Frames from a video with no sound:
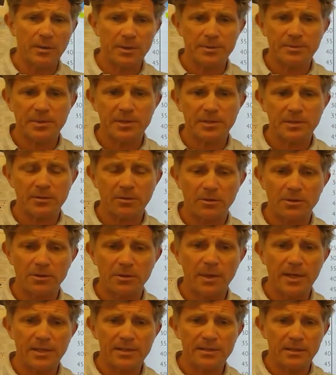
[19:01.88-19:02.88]
which
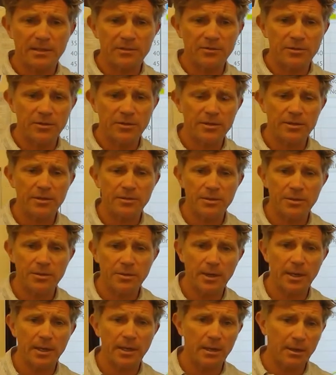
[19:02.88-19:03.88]
Dr. West introduced you
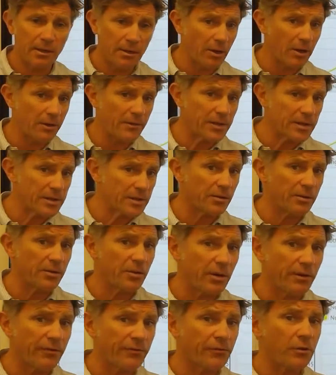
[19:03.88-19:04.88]
to earlier. A lot of it's on
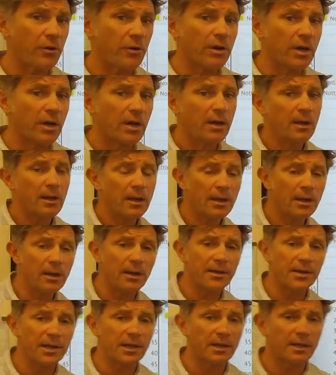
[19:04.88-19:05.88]
Unifrog,
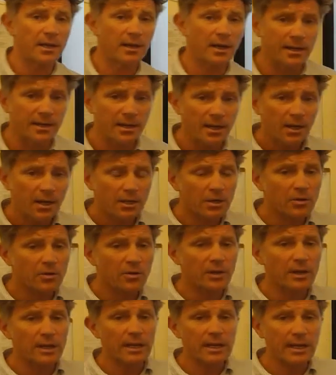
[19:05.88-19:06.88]
Guardian Guide. You
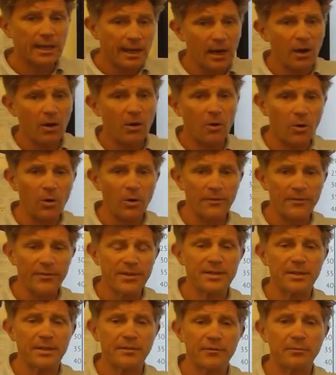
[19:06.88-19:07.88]
can get all of
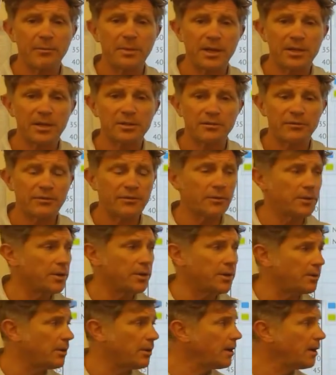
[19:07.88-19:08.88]
this information for
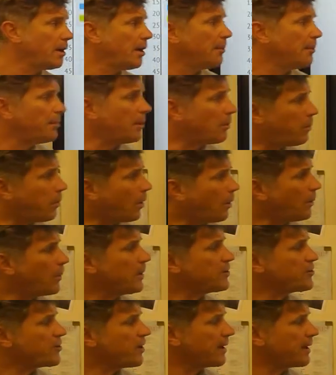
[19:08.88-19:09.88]
you. But what
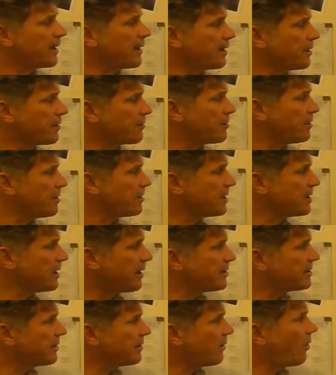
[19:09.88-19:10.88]
we're trying to get across
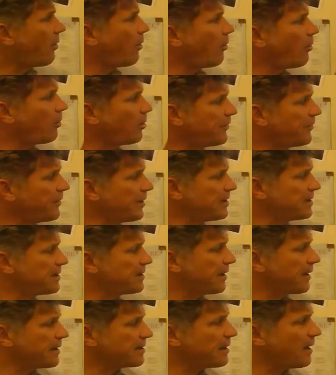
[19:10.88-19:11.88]
here is that all of these
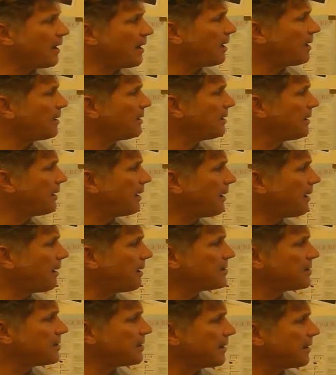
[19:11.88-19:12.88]
things are
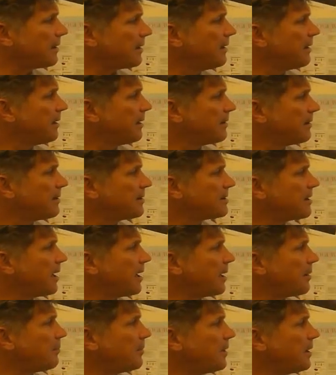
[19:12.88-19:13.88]
largely the
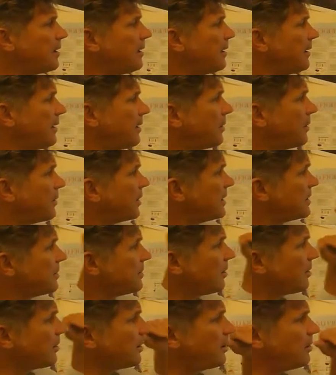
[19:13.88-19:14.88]
same. There's
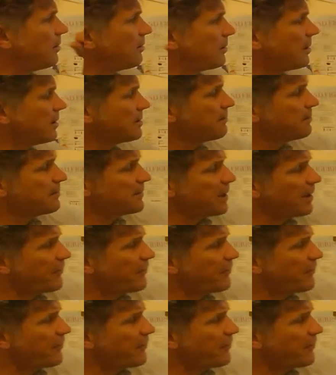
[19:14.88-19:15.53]
a